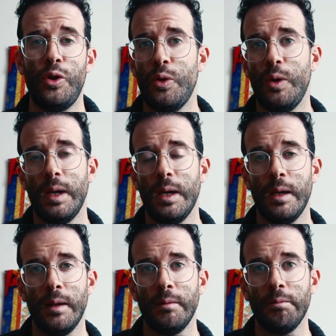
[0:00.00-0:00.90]
you
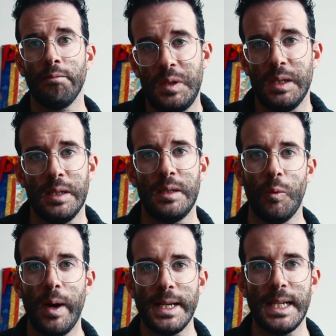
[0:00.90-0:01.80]
can just
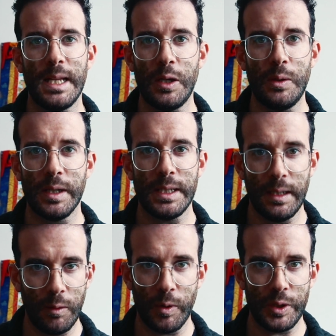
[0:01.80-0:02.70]
one day that you are
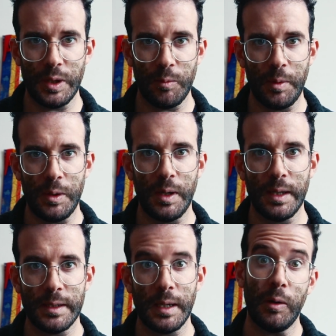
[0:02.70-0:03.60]
sitting watching a movie, you can
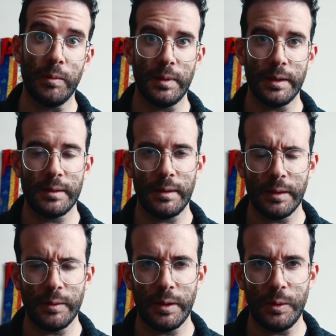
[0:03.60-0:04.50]
just say, oh, let's
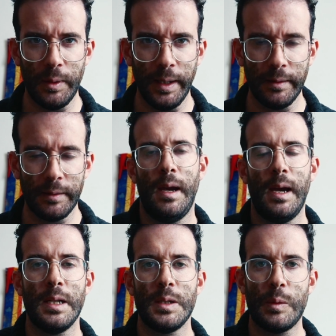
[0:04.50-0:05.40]
gonna do this.
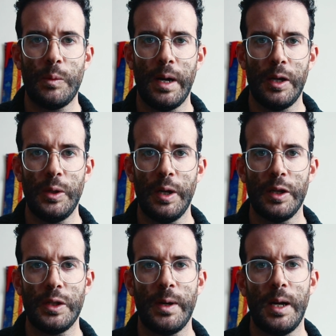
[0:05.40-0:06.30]
And what are you gonna
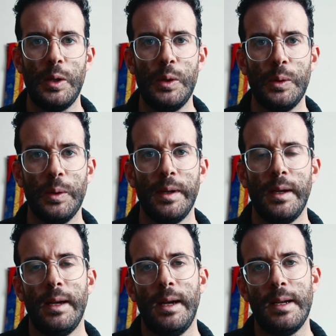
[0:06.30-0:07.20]
try to do
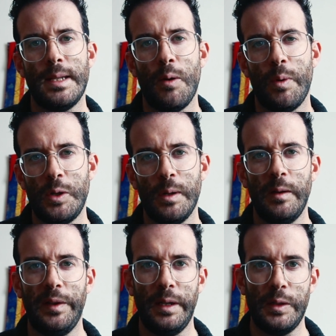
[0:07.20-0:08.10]
is that when you're
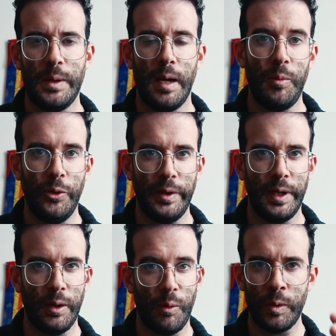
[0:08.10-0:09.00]
listening to that
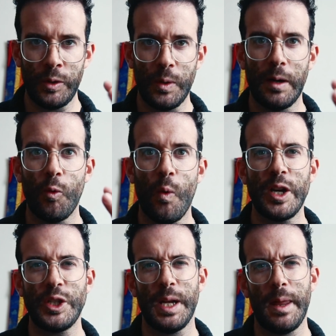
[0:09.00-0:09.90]
music or when you are
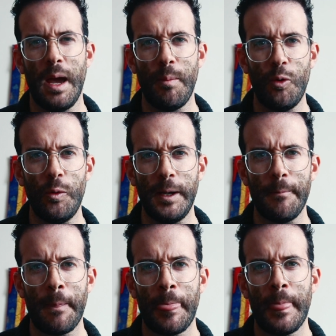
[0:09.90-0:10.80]
watching that movie,